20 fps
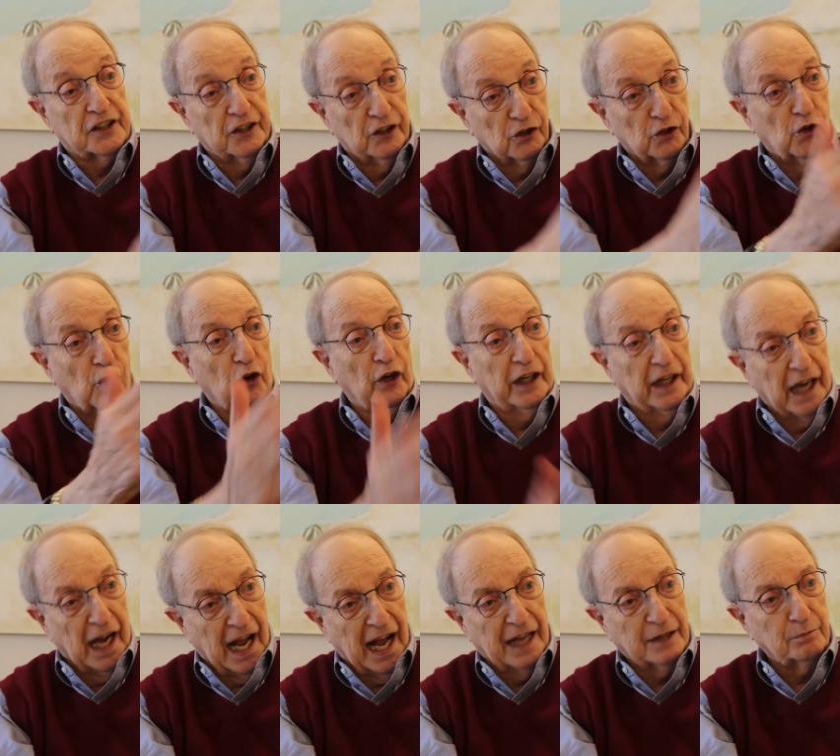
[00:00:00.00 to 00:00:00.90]
still
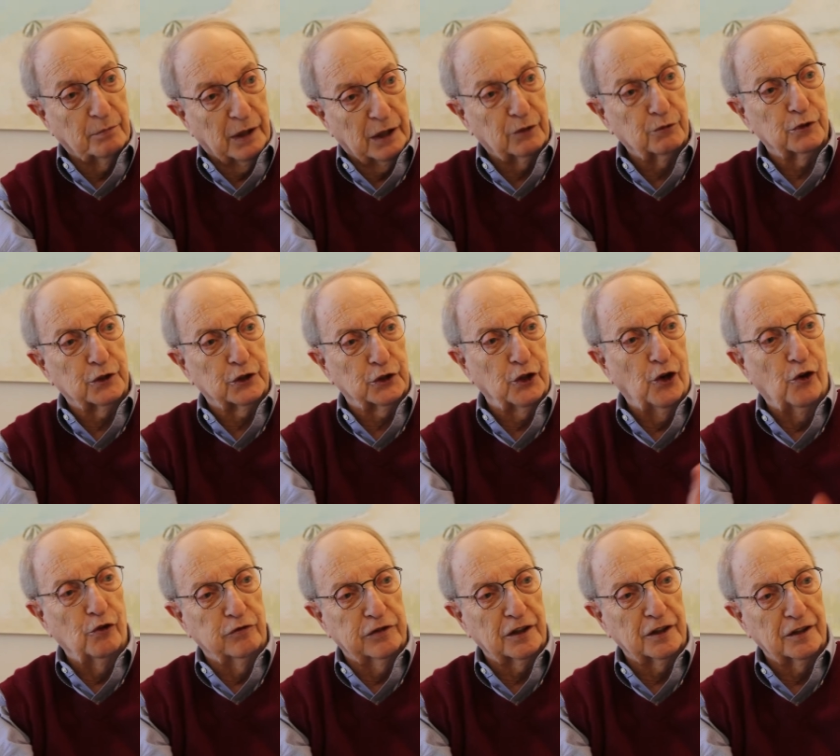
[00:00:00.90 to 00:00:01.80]
going on, but it was
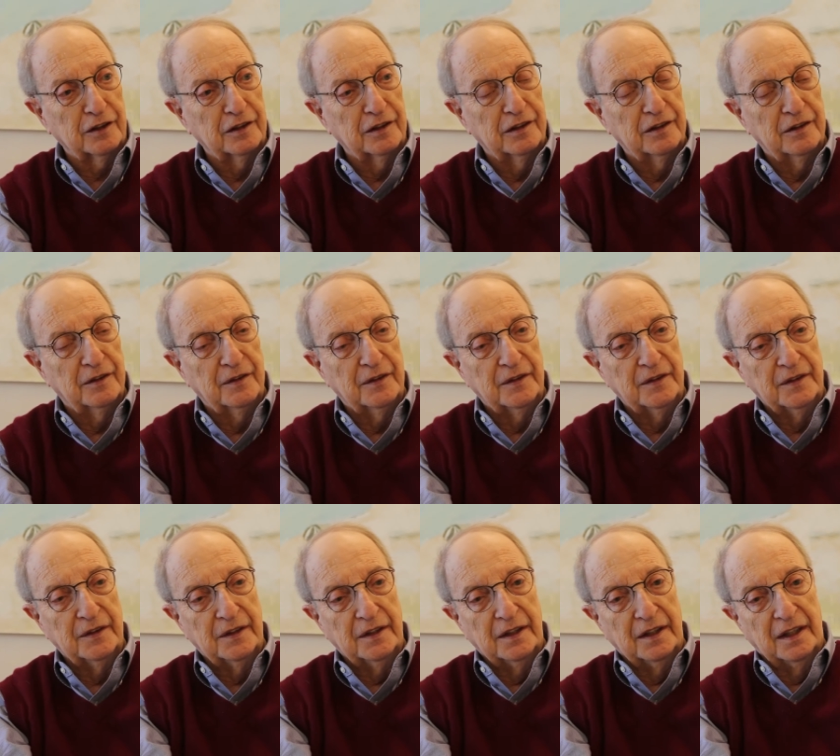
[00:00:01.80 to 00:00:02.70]
over.
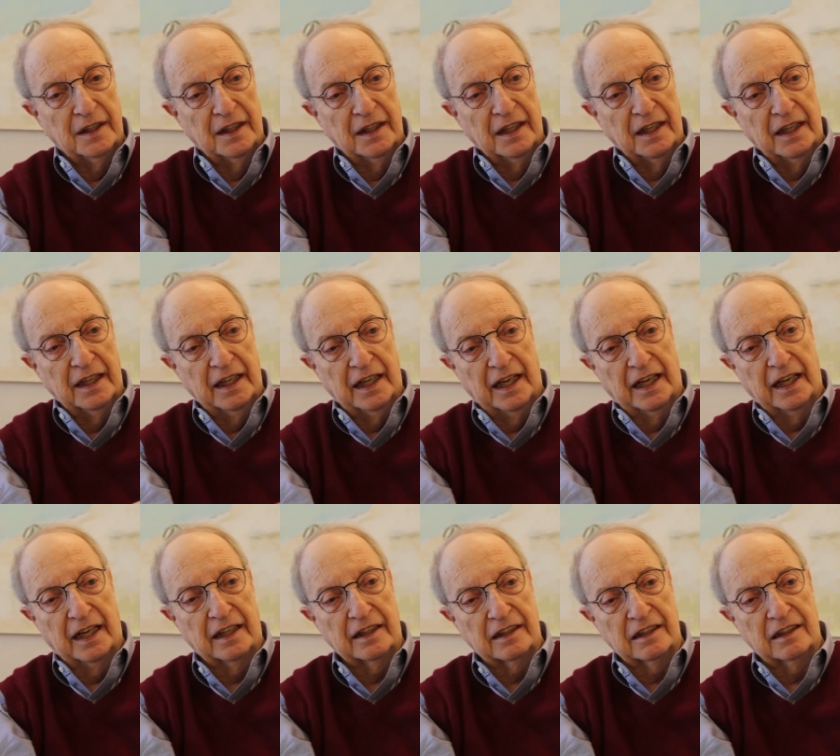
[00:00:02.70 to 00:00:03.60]

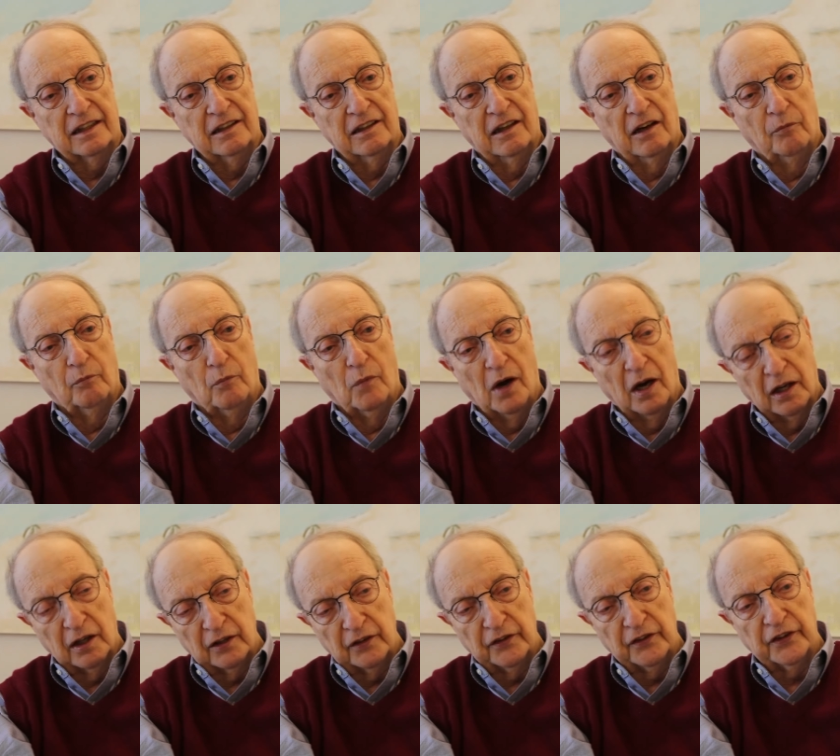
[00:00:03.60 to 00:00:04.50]
And
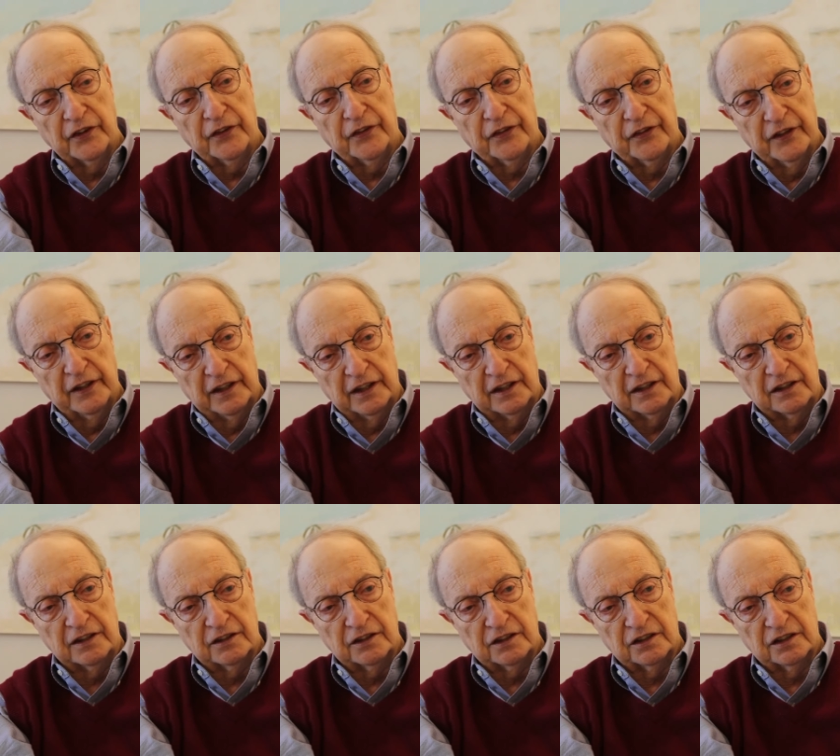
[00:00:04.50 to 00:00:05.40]
among the
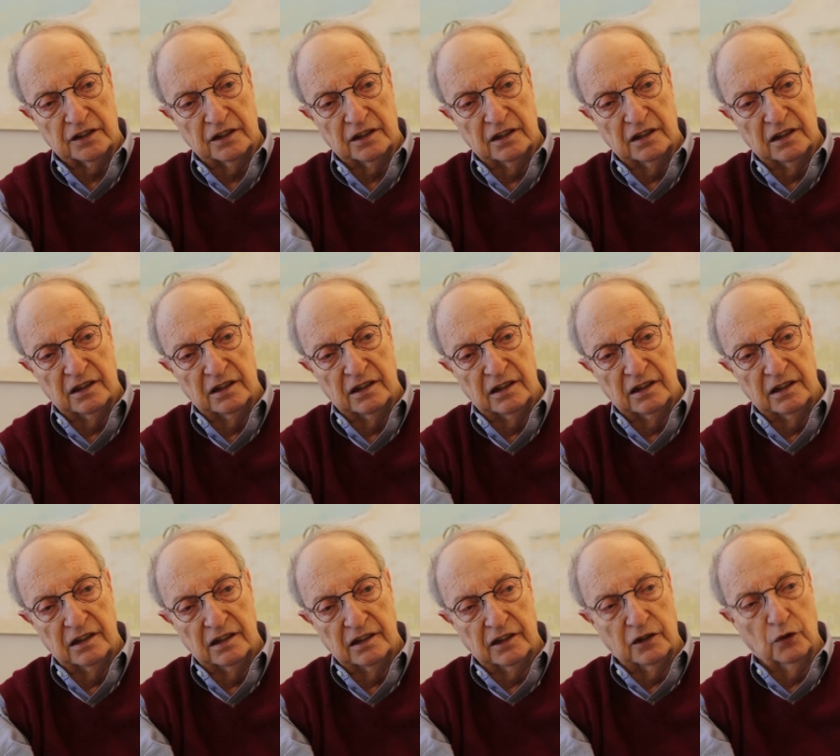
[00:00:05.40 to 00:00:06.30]
things
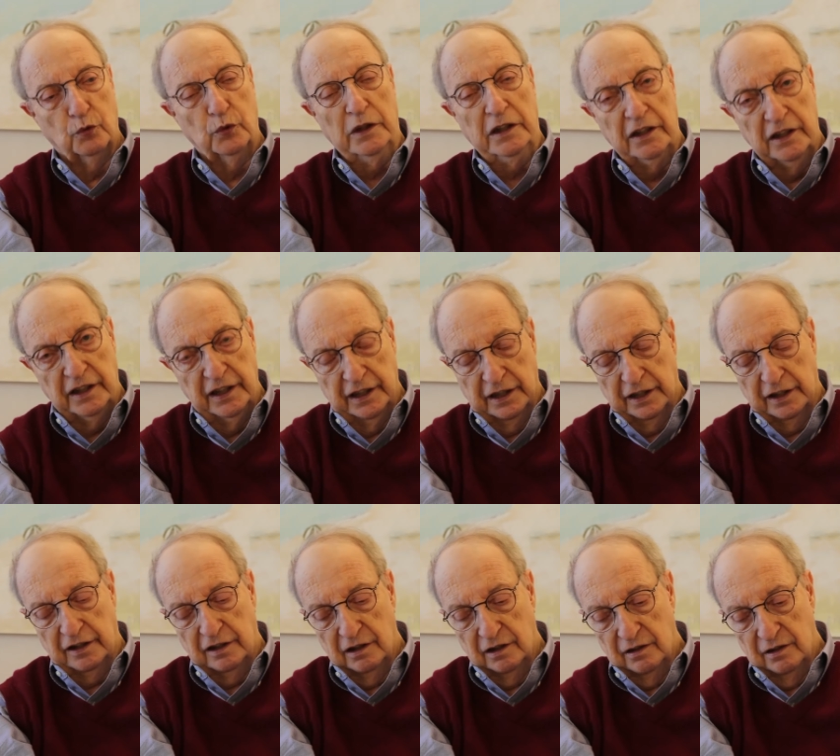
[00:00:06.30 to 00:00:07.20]
that we
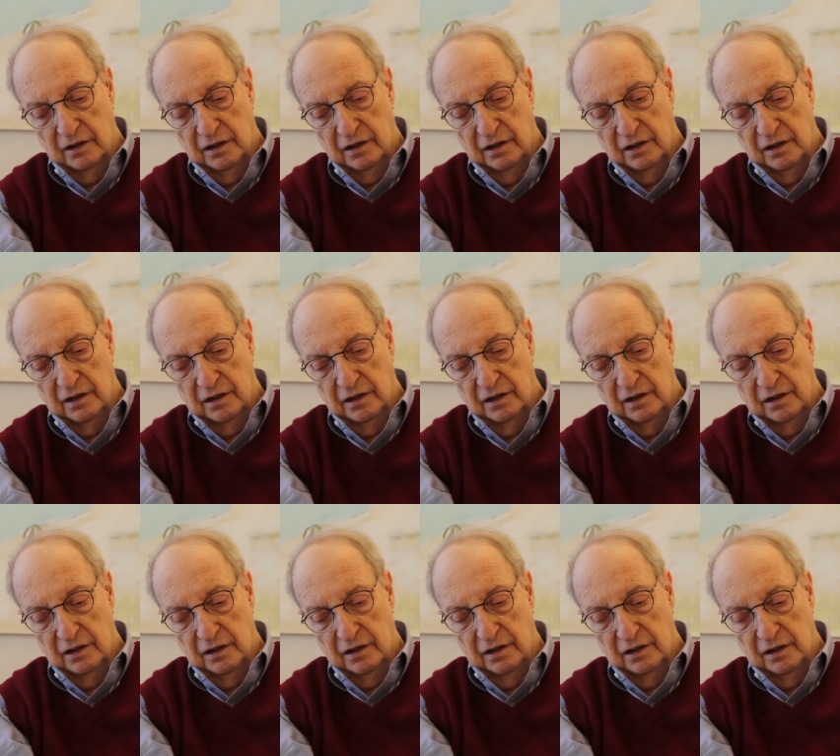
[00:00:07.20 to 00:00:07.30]
did